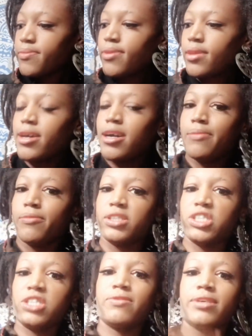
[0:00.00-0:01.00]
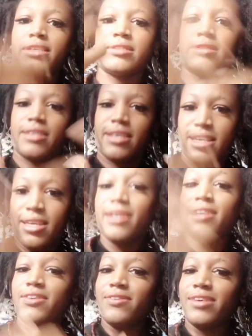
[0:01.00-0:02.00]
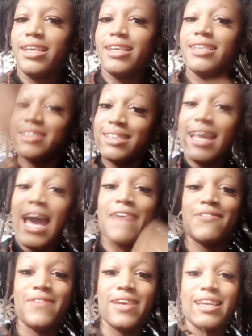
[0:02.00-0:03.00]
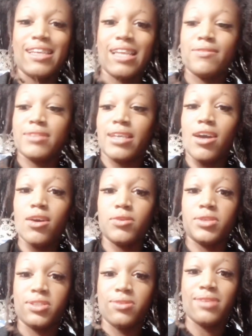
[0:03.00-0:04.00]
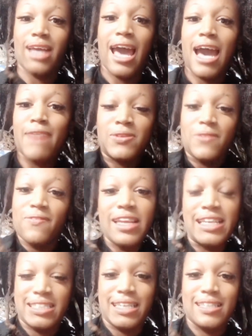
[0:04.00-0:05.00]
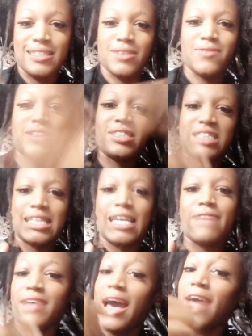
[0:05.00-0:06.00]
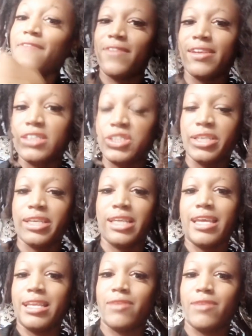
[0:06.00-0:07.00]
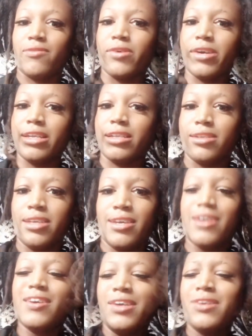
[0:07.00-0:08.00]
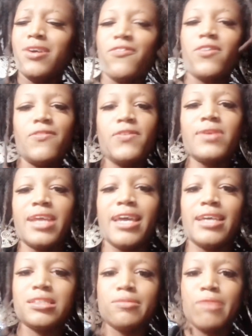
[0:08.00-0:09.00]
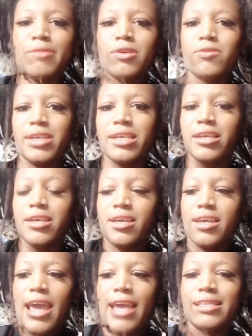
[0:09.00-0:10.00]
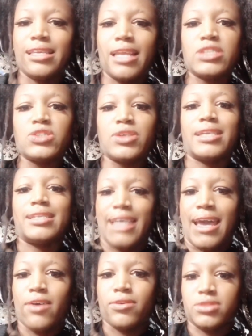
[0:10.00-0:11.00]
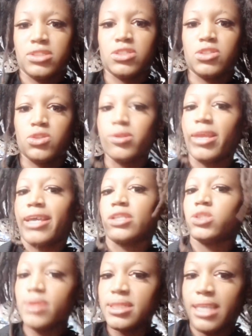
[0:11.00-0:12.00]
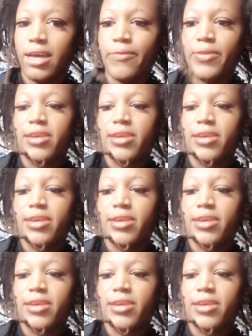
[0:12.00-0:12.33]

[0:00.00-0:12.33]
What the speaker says: when she was doing it, she did half of it, and I was like, oh shoot, I have to finish it. So when she left, I finished it, and I wore it, for a few days, maybe a week, and then I took it down just to do like a twist out.